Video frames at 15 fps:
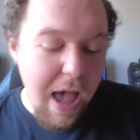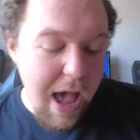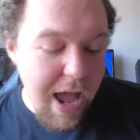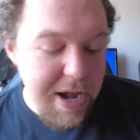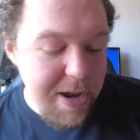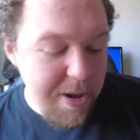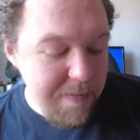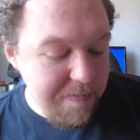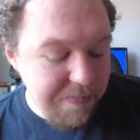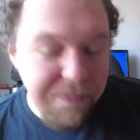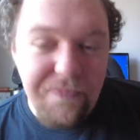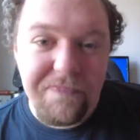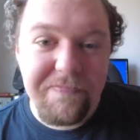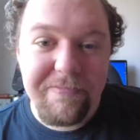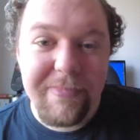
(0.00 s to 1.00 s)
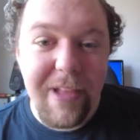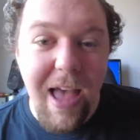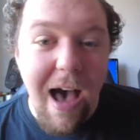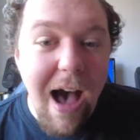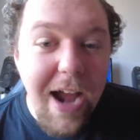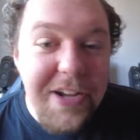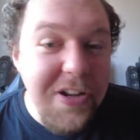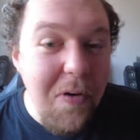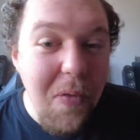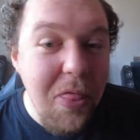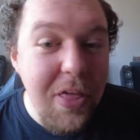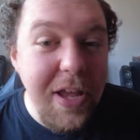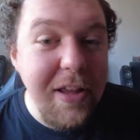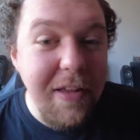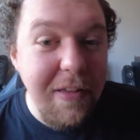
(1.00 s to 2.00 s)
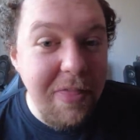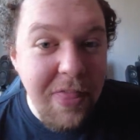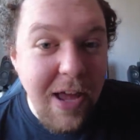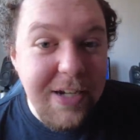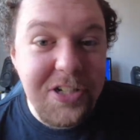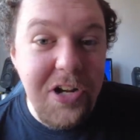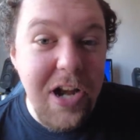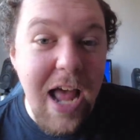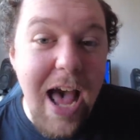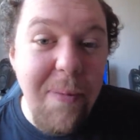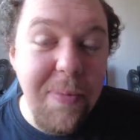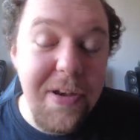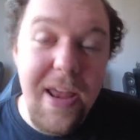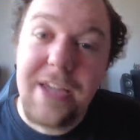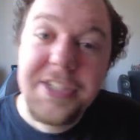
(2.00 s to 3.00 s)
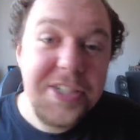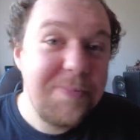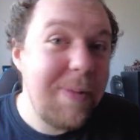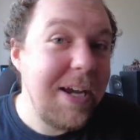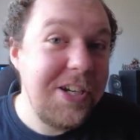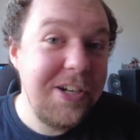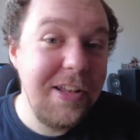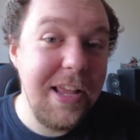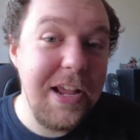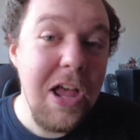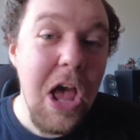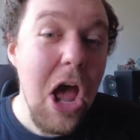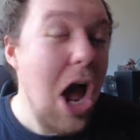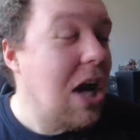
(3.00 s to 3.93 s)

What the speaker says: And I don't think that's going to happen, especially